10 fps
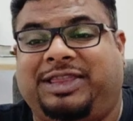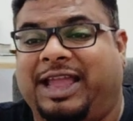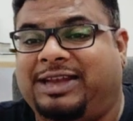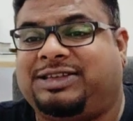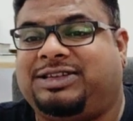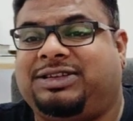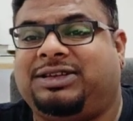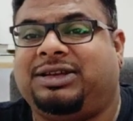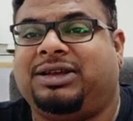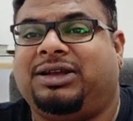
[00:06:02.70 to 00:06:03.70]

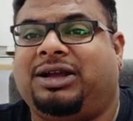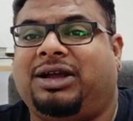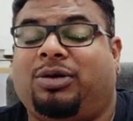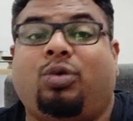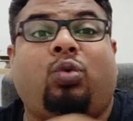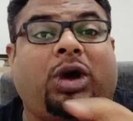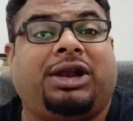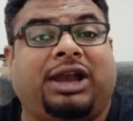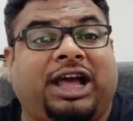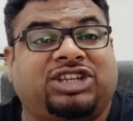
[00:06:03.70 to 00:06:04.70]
That's
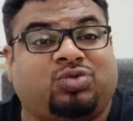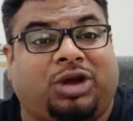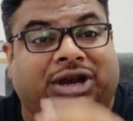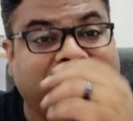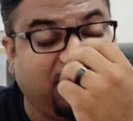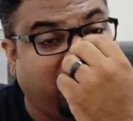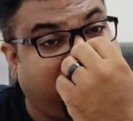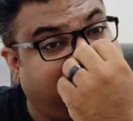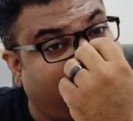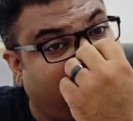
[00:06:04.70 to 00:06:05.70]
one last one.
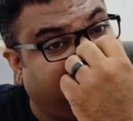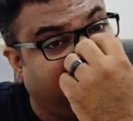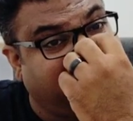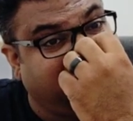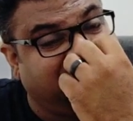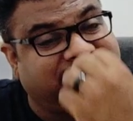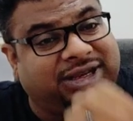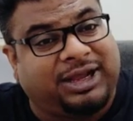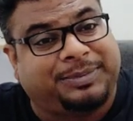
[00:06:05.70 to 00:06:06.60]
Another one is